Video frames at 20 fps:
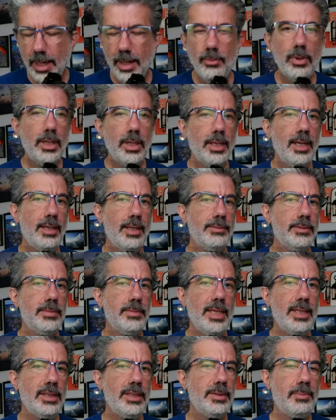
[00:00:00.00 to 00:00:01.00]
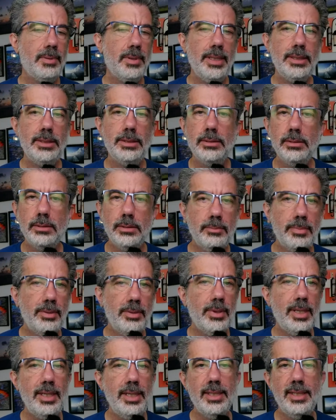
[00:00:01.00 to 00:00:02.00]
And we're going to have some dance breaks. So be
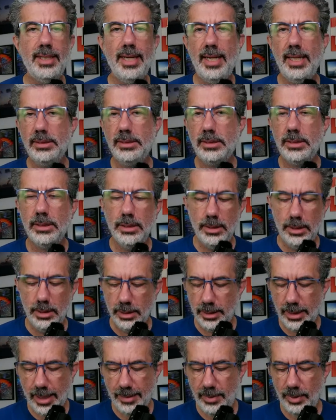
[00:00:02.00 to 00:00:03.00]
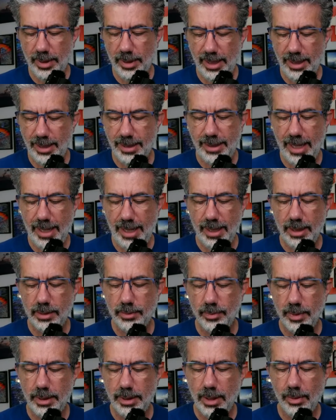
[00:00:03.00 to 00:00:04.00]
ready to dance. You got to be ready to dance
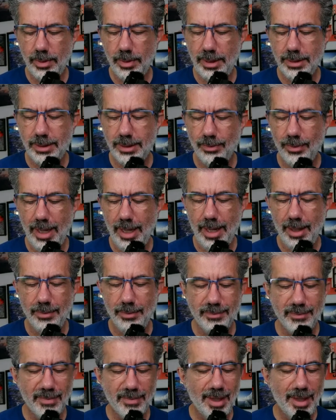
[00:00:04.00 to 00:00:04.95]
when Tony's around.